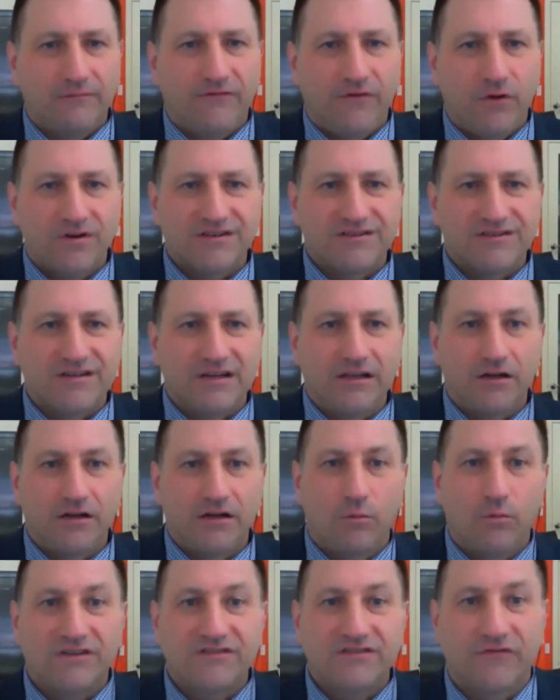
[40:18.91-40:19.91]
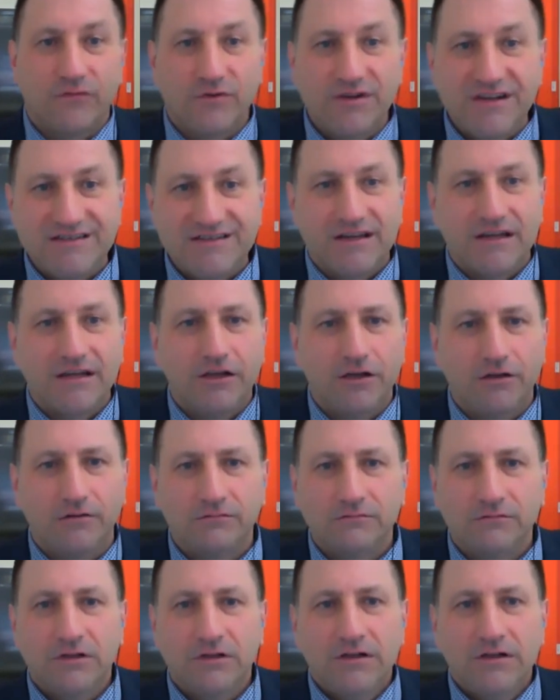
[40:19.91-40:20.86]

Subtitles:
focusing in on what's freezing you.